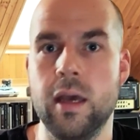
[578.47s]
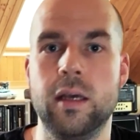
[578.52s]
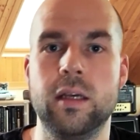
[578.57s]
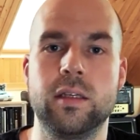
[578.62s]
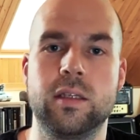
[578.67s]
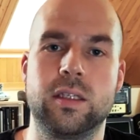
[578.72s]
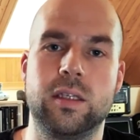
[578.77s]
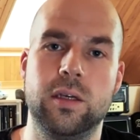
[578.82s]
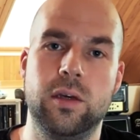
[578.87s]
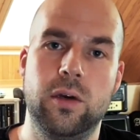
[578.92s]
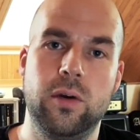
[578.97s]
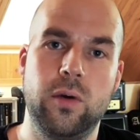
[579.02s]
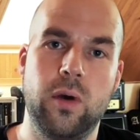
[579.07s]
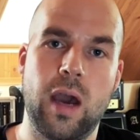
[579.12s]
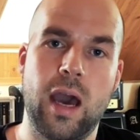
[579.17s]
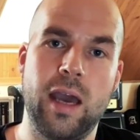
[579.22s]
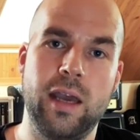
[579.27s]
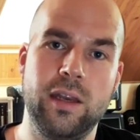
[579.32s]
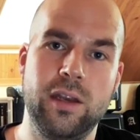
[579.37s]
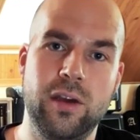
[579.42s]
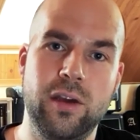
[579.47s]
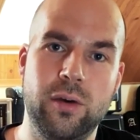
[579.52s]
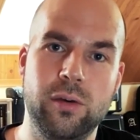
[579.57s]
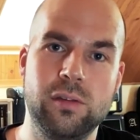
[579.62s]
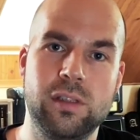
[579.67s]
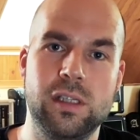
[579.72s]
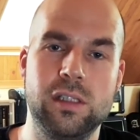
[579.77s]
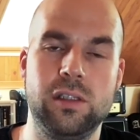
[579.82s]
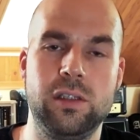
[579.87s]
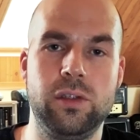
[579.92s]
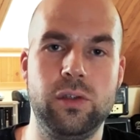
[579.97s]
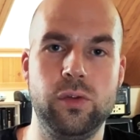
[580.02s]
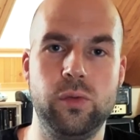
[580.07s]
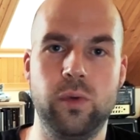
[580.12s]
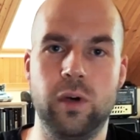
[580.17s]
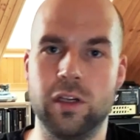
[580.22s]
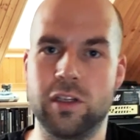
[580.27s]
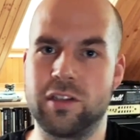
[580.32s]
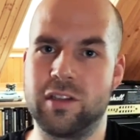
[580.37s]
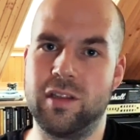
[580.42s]
so I know that you
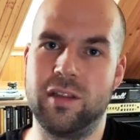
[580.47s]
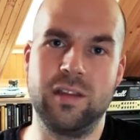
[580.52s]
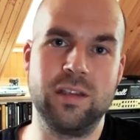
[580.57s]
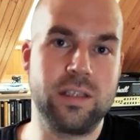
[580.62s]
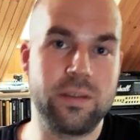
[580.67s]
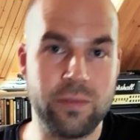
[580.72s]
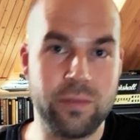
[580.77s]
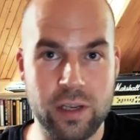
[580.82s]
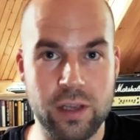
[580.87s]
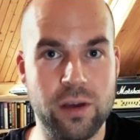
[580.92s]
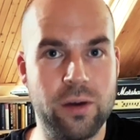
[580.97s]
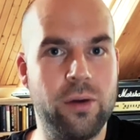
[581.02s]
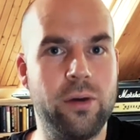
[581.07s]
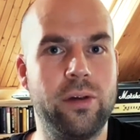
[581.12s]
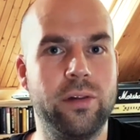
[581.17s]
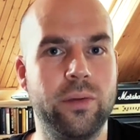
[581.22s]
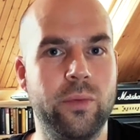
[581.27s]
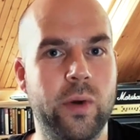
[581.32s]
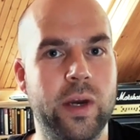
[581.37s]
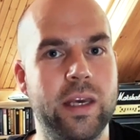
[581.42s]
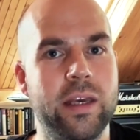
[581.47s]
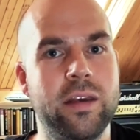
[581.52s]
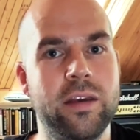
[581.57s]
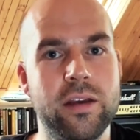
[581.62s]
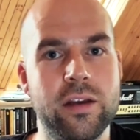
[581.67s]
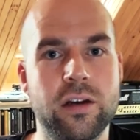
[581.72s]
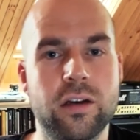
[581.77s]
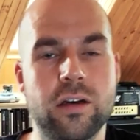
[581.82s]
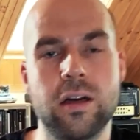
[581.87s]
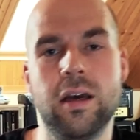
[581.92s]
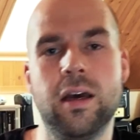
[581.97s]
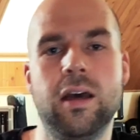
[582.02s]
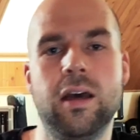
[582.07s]
watched this video all the way here.